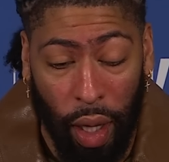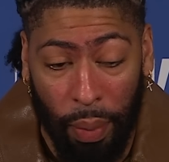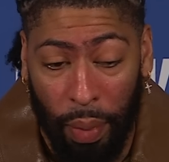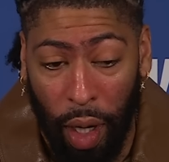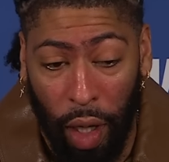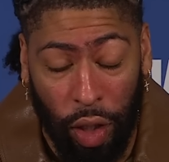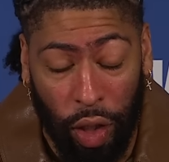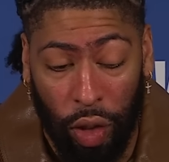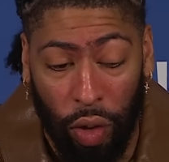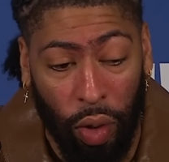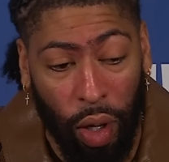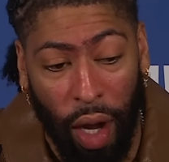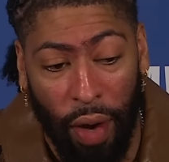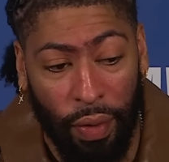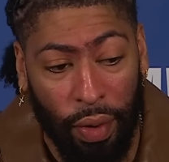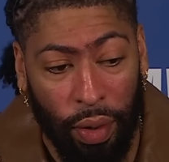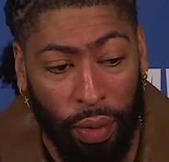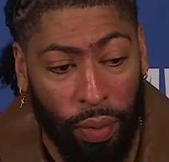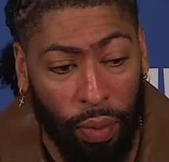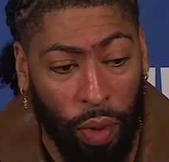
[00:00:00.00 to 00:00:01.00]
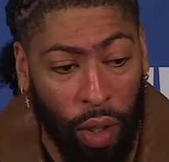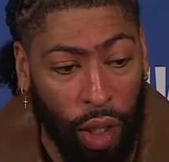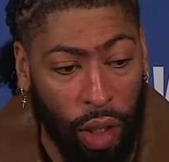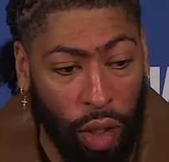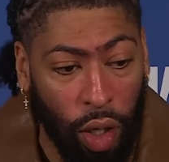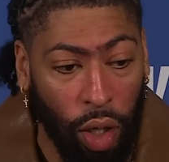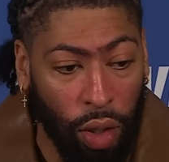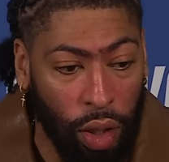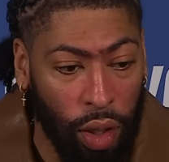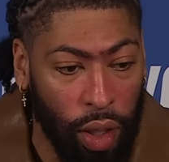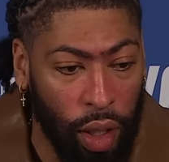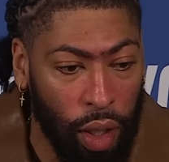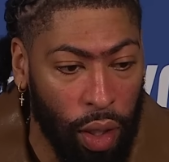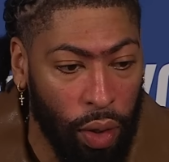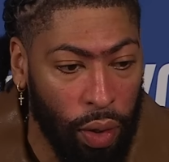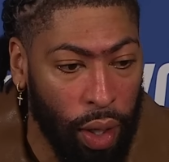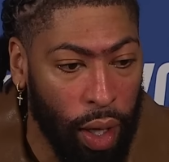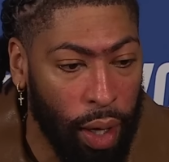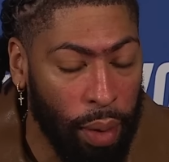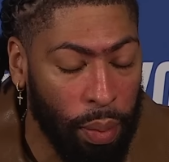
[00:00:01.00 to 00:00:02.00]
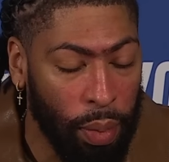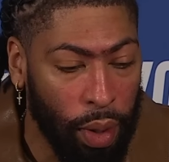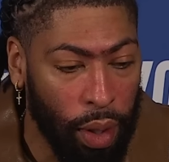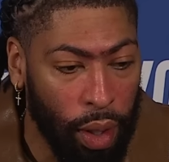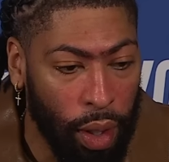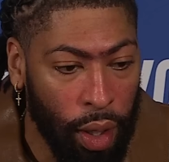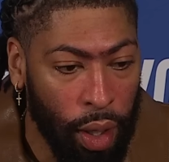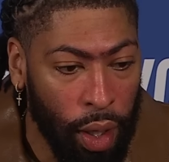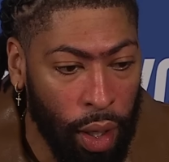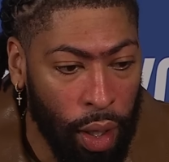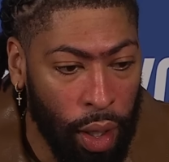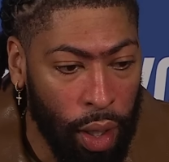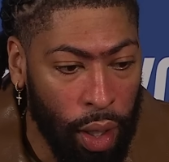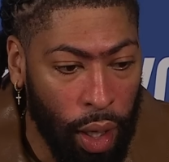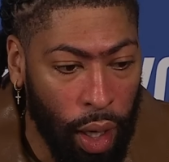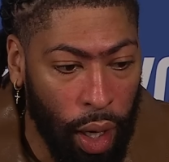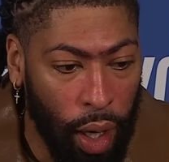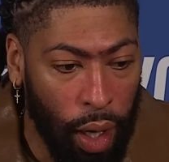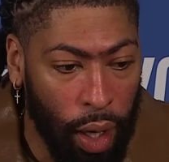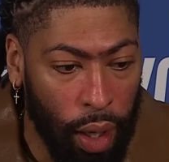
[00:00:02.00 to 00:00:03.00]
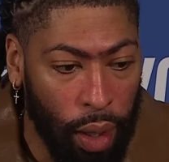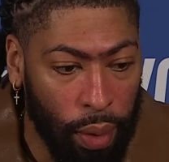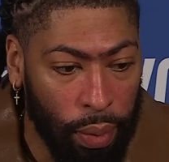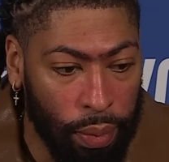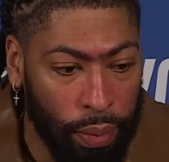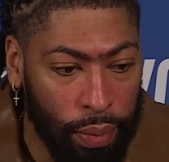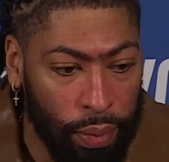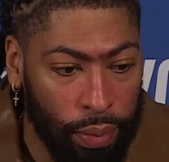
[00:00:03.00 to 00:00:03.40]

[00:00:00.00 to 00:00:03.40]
I'm not sure. I haven't really talked to D'Lo yet, but um,